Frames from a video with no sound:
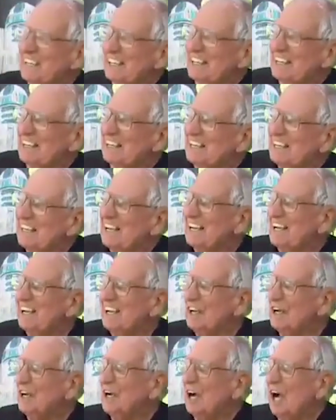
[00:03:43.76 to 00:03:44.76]
people think it's
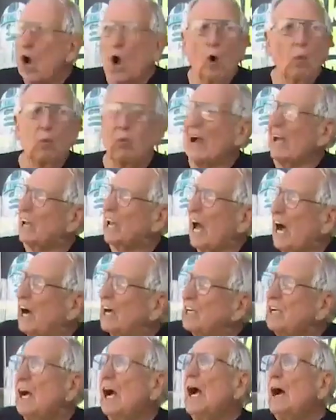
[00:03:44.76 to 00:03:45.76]
hurtful. Well, he
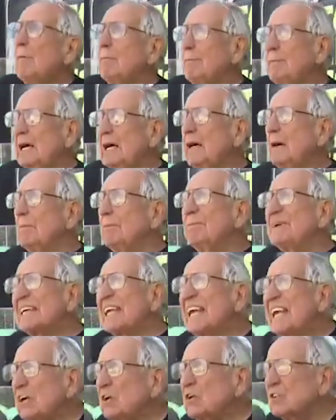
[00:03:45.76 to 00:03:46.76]
told us that this hurt.
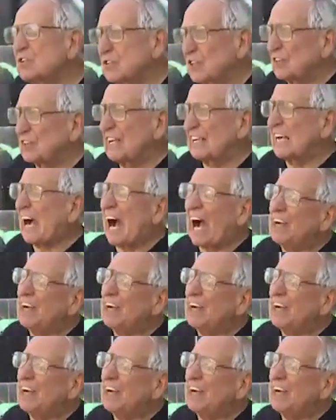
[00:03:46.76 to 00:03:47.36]
But here's the thing.